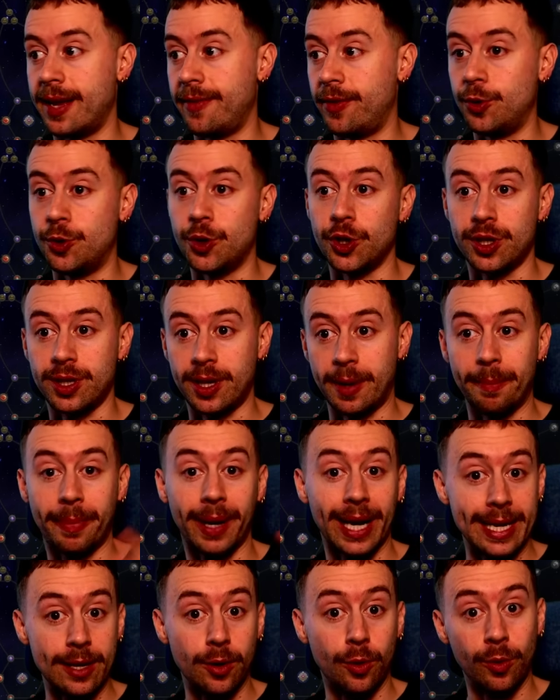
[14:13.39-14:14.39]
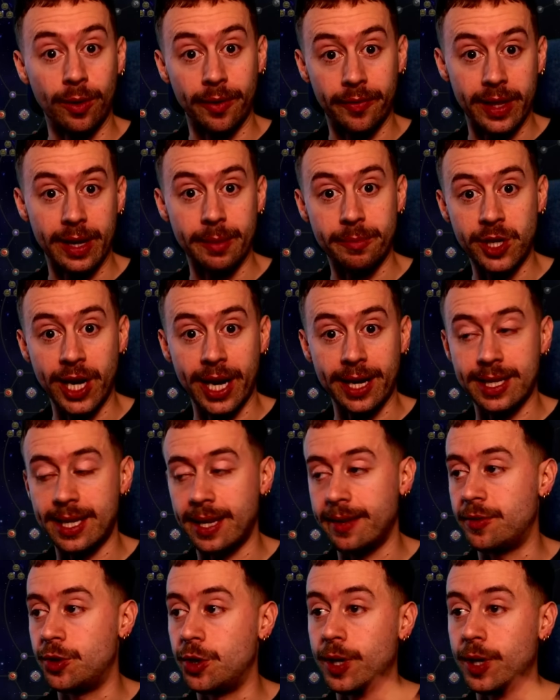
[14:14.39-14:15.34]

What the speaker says: If you just complete all of the objectives,